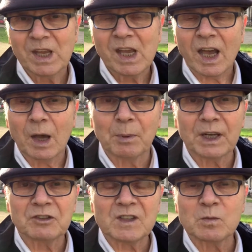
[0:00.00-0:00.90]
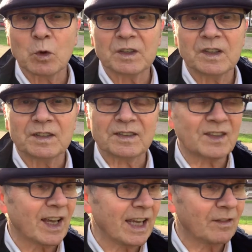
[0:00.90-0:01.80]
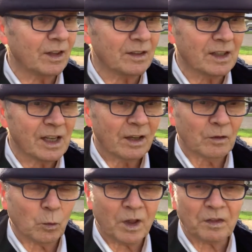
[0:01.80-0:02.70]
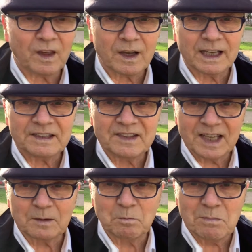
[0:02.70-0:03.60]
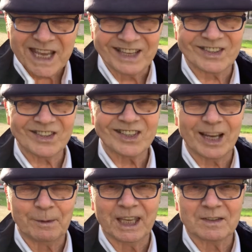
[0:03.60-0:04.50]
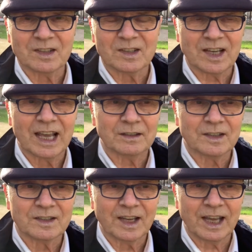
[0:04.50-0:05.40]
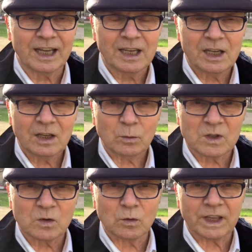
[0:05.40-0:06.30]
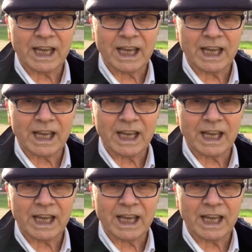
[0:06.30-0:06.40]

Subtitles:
But I just wanted to say that the one thing I did miss coming into town today was all the